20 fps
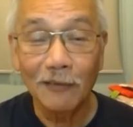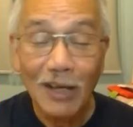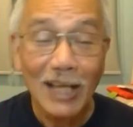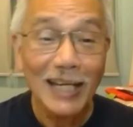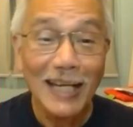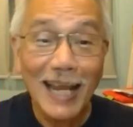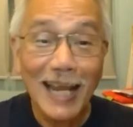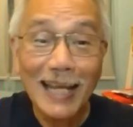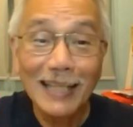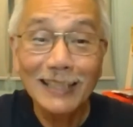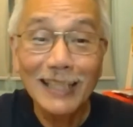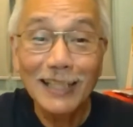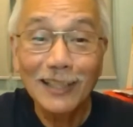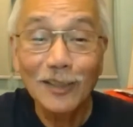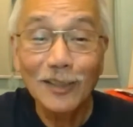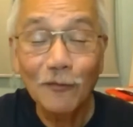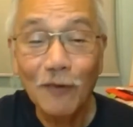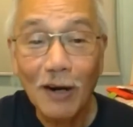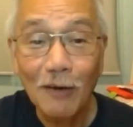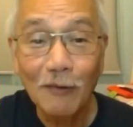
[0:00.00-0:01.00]
the very
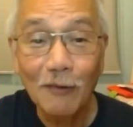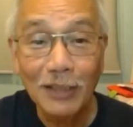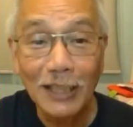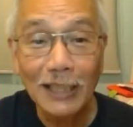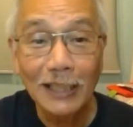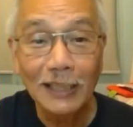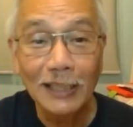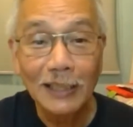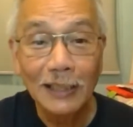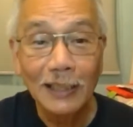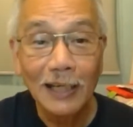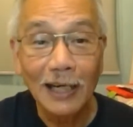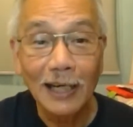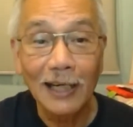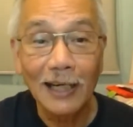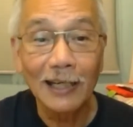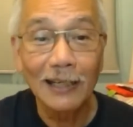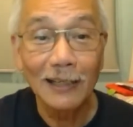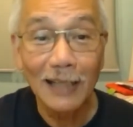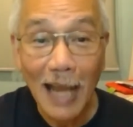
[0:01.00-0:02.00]
essence of our
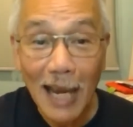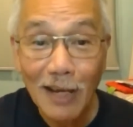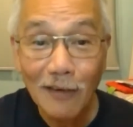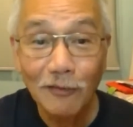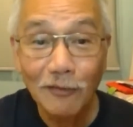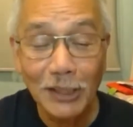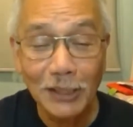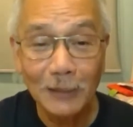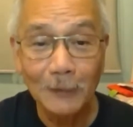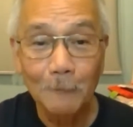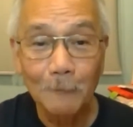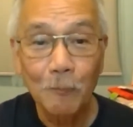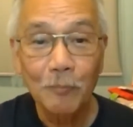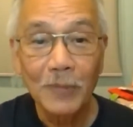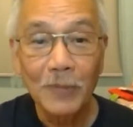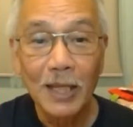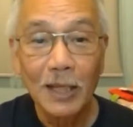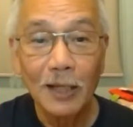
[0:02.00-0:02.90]
uh, lives.